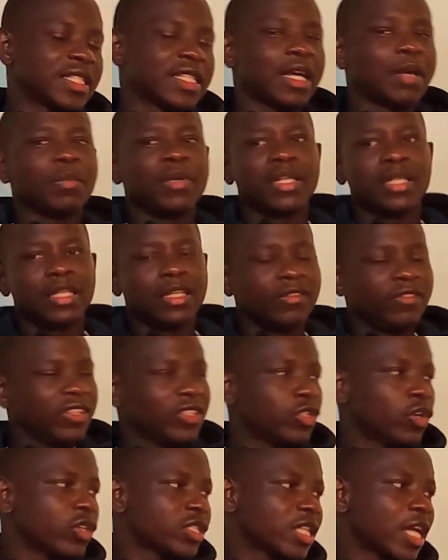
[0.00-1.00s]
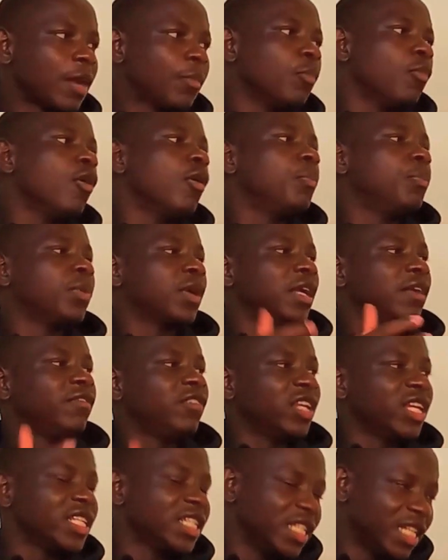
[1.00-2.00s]
some individuals are more
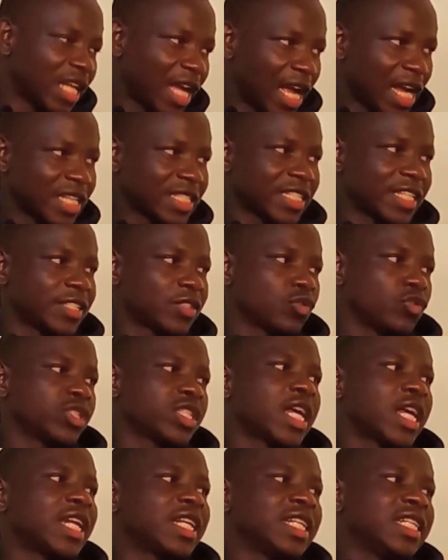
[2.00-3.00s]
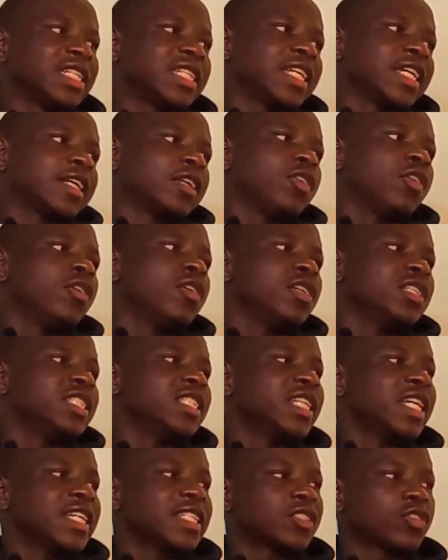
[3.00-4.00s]
privileged in access to certain
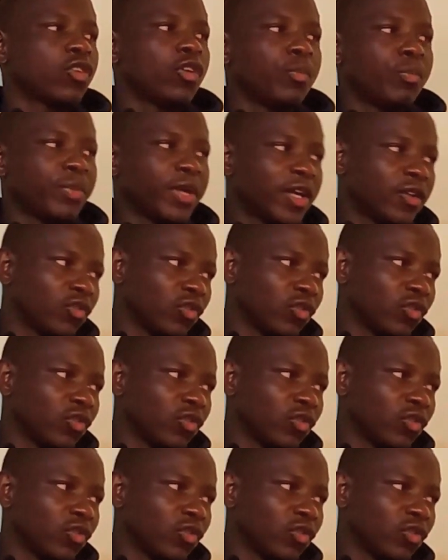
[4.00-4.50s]
technology as compared to